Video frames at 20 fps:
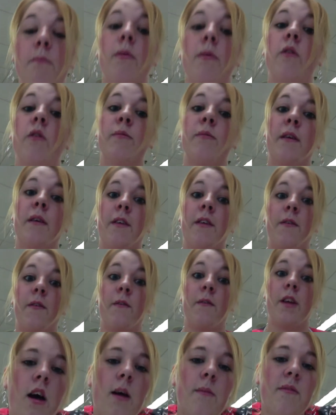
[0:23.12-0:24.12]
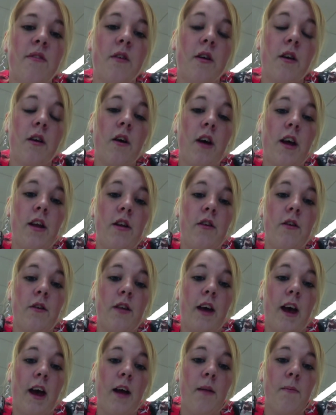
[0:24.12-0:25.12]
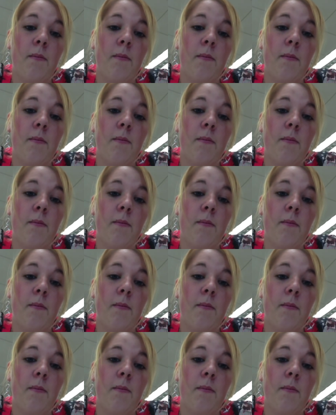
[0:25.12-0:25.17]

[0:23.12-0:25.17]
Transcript: post my favorite video. So I'll go ahead and do that.